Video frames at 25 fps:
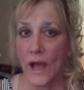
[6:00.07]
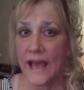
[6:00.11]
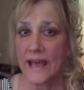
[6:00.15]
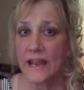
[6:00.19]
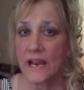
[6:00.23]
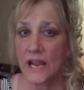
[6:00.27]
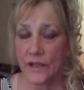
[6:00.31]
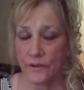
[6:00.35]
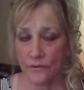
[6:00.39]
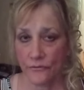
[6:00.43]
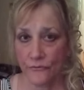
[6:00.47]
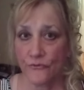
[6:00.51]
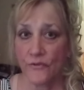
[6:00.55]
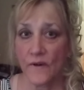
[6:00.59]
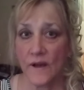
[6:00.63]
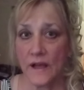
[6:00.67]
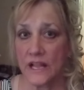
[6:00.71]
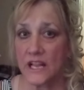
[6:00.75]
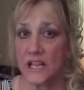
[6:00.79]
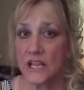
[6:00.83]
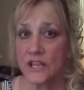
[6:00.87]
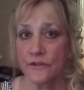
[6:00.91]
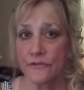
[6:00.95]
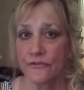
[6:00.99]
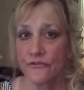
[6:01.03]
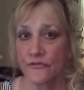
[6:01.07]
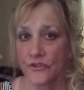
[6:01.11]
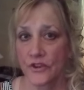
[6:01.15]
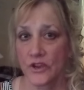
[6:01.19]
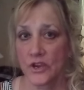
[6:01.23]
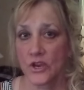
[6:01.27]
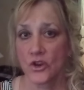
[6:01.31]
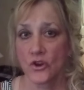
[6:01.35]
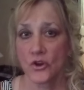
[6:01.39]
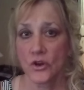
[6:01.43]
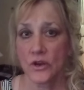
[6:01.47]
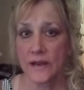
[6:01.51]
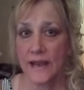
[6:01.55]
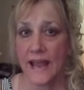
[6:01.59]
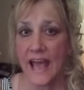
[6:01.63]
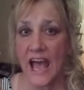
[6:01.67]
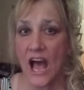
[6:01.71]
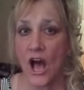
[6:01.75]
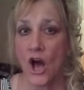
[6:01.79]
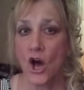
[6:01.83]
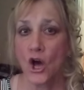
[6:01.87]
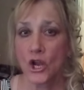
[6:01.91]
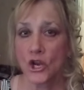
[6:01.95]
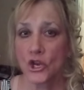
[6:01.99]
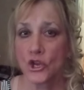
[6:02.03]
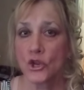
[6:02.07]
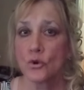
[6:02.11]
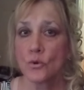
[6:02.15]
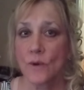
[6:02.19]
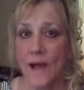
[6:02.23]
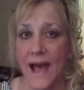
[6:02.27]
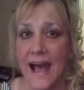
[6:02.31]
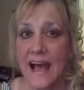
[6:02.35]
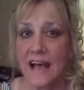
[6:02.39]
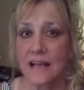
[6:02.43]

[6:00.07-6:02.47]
And I finally figured it out. You